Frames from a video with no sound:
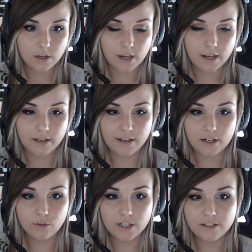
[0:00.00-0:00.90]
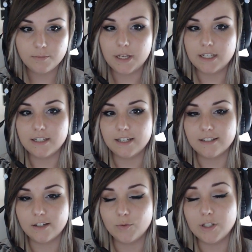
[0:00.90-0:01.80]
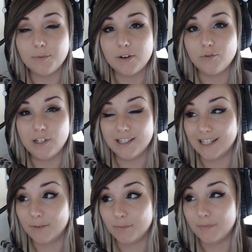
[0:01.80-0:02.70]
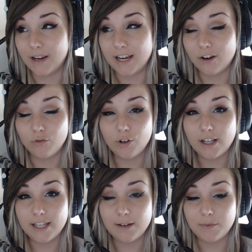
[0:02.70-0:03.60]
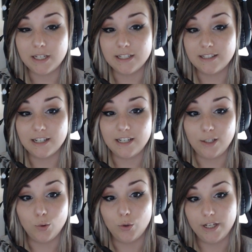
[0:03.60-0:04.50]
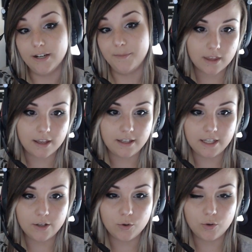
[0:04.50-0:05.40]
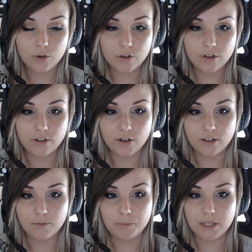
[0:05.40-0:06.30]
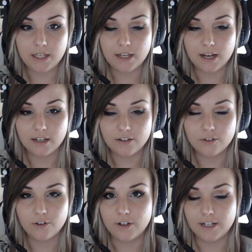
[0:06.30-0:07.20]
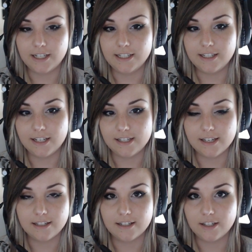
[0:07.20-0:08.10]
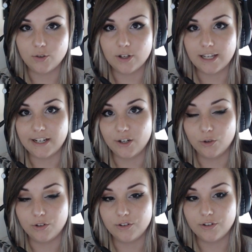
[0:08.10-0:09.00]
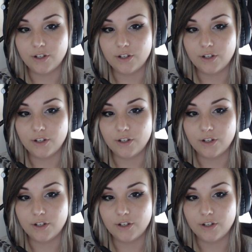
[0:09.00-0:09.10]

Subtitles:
The Lucas mate is asking, what's my real name? My real name is Julia. Nico.b_96 is asking, do I like goats?